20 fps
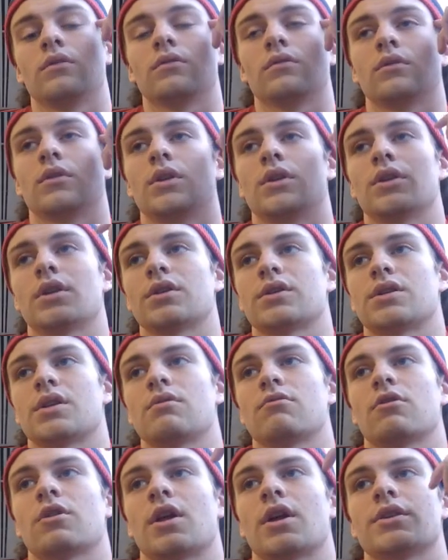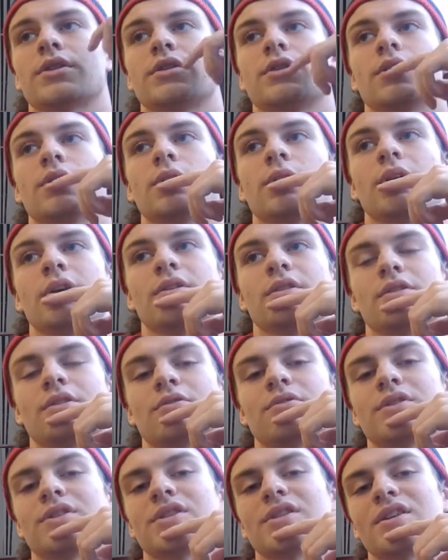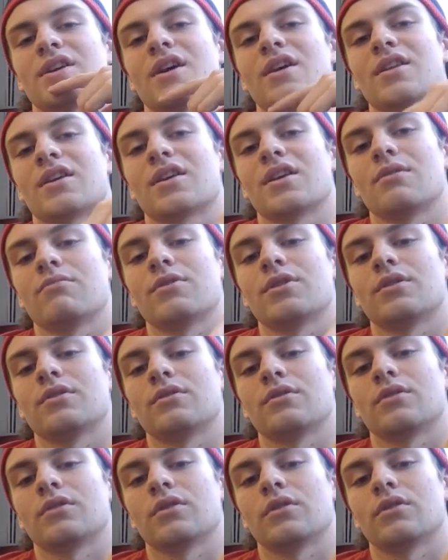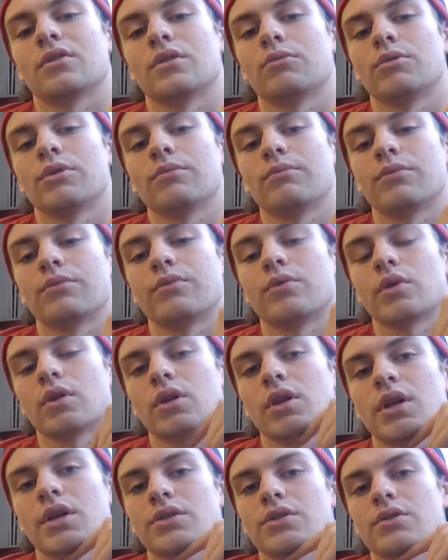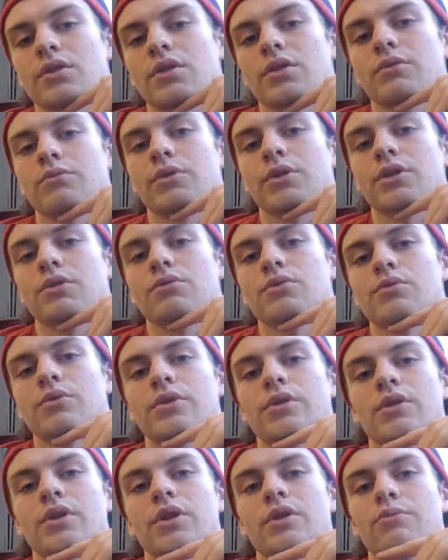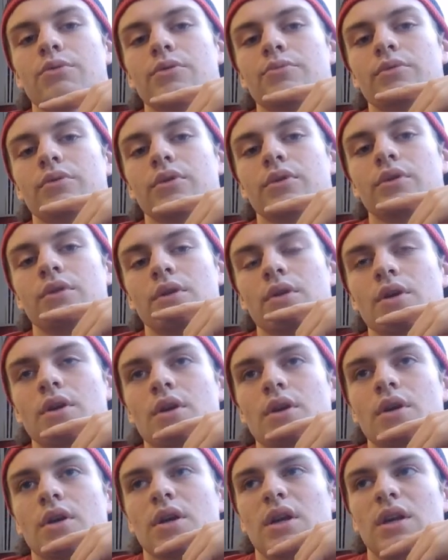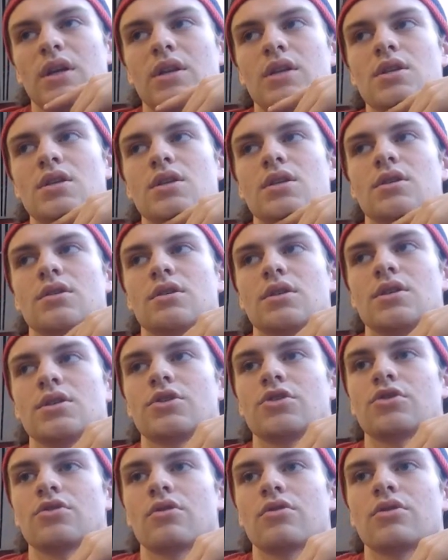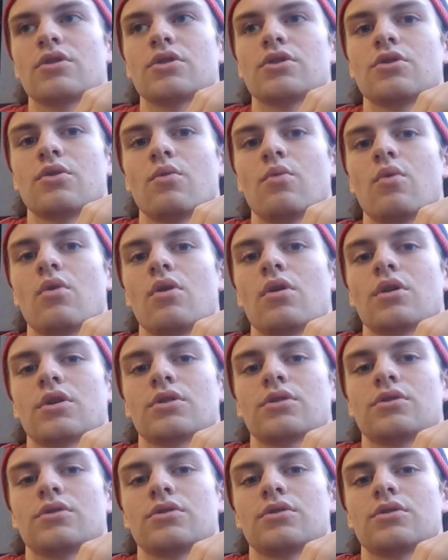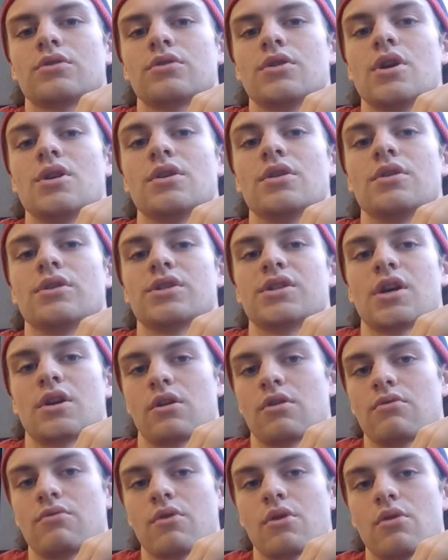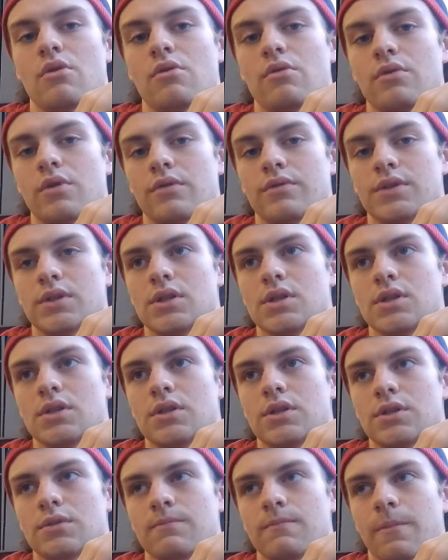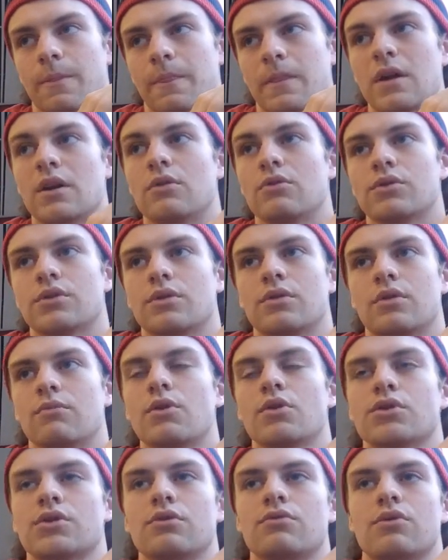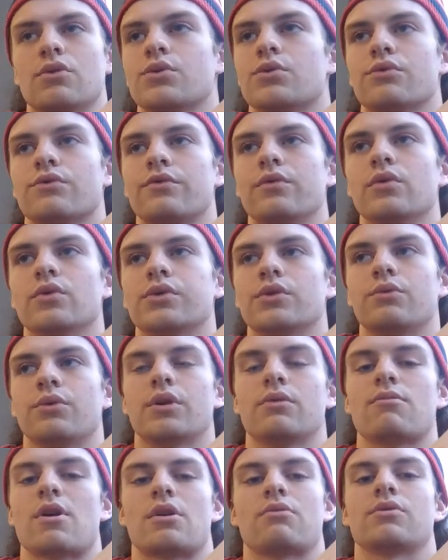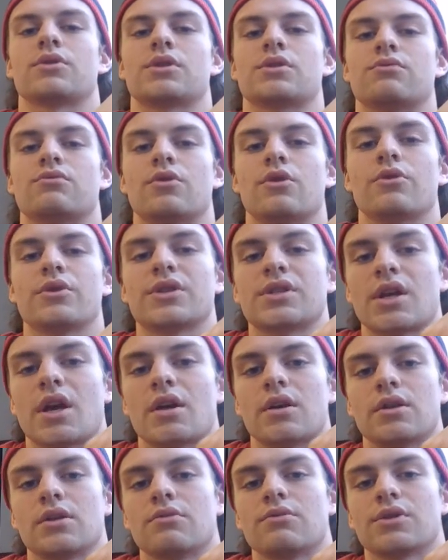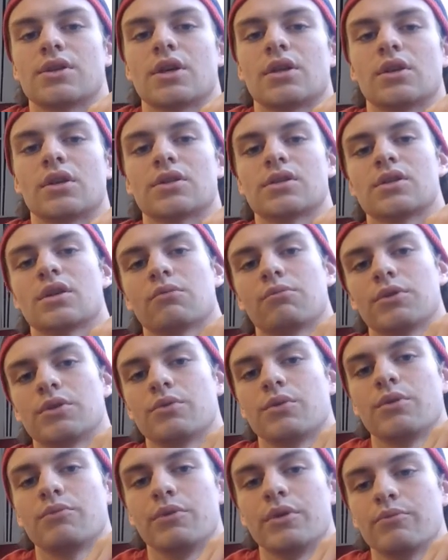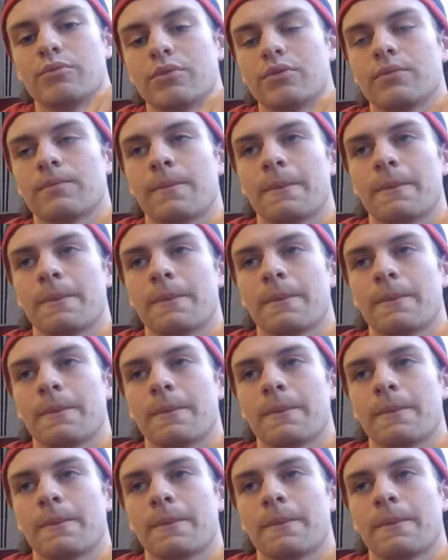In that same class, though, there was this guy that came in a little bit before class started, but he was one of the later people in, and he started to walk into the second row of seats, and most of the rows were full, so it wouldn't matter what row he sat in, he was going to get stuck between people.